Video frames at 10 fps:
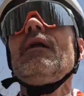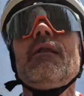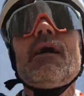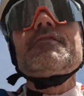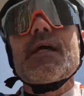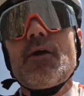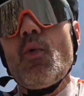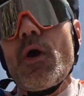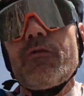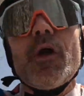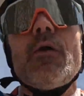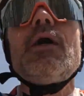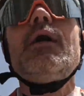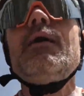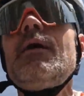lifecycle workflow,
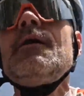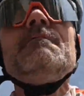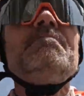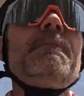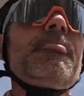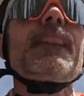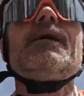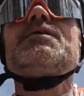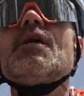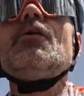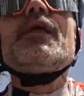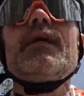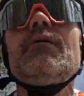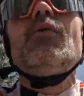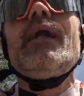so
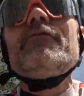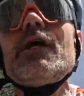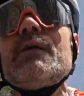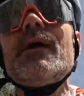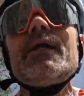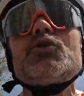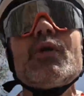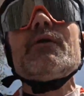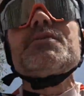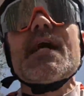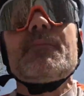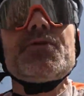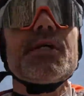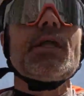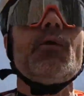that whenever anybody triggers that
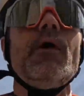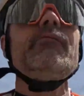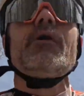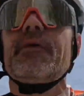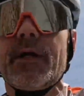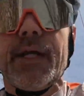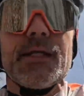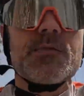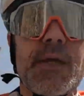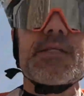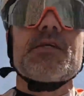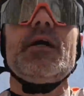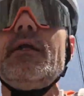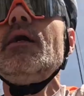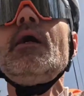particular one, whether again it's based on